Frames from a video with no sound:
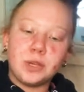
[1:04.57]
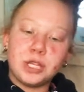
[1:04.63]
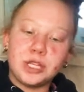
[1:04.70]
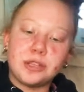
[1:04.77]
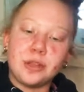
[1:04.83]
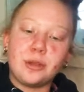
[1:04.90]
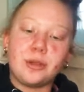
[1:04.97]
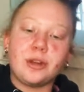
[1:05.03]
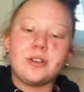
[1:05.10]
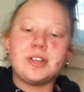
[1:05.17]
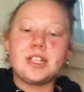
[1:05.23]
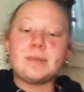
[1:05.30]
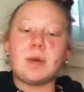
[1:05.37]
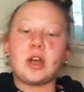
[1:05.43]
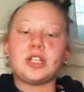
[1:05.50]
which is the learned
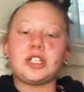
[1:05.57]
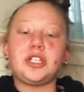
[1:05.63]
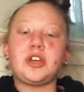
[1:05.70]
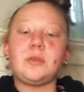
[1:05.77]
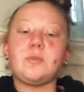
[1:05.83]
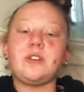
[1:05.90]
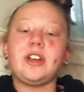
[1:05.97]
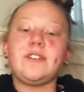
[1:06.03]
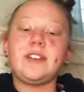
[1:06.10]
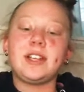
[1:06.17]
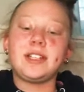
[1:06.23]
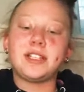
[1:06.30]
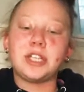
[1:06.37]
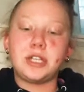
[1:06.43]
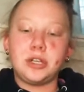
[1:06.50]
response to a
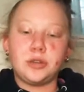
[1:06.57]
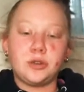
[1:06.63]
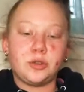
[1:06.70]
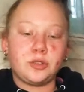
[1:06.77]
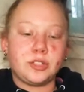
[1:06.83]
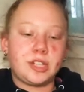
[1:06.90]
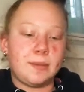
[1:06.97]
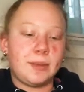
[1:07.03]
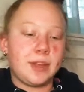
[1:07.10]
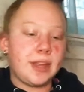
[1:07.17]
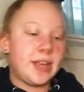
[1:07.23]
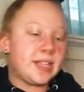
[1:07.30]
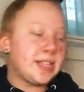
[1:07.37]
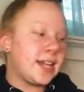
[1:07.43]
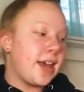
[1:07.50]
previously neutral
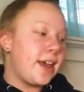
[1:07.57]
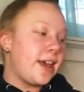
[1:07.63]
stimulus.